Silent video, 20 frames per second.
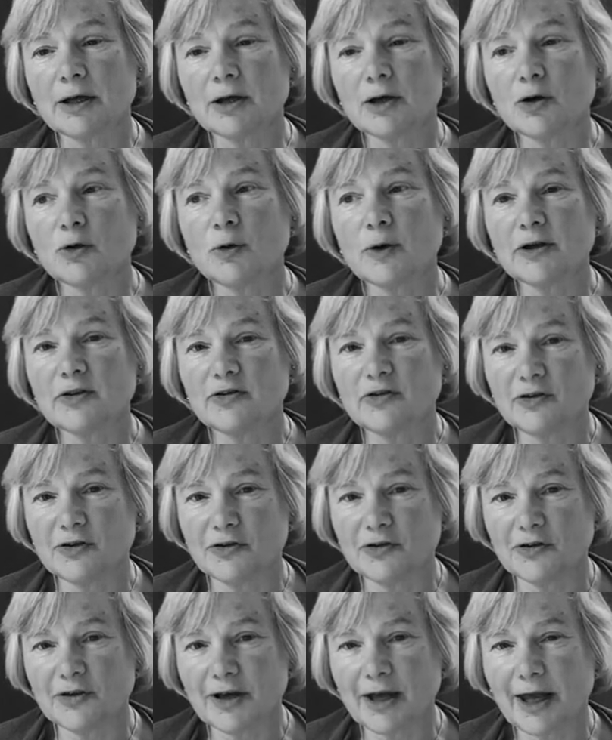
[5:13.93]

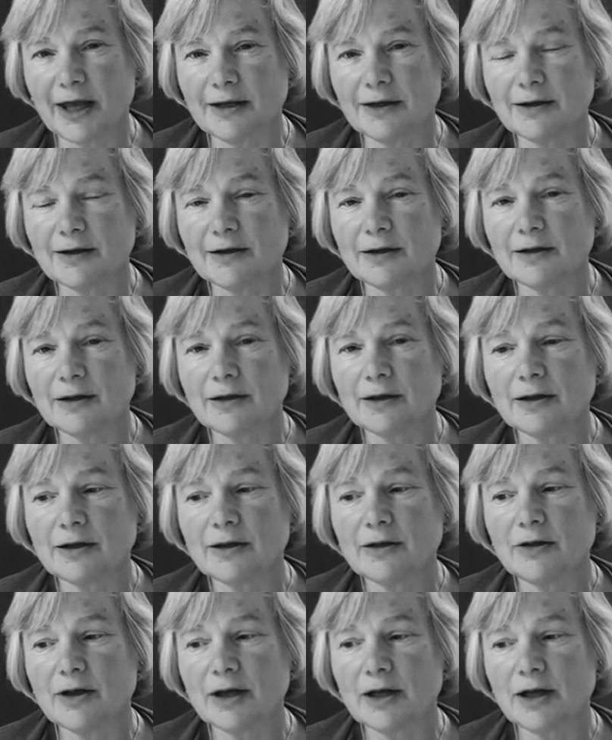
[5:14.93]
questions again
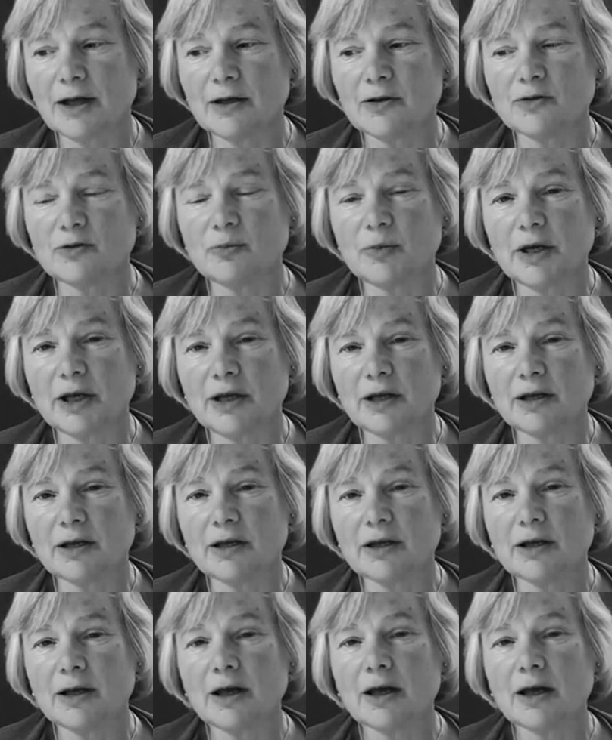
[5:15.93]
that has been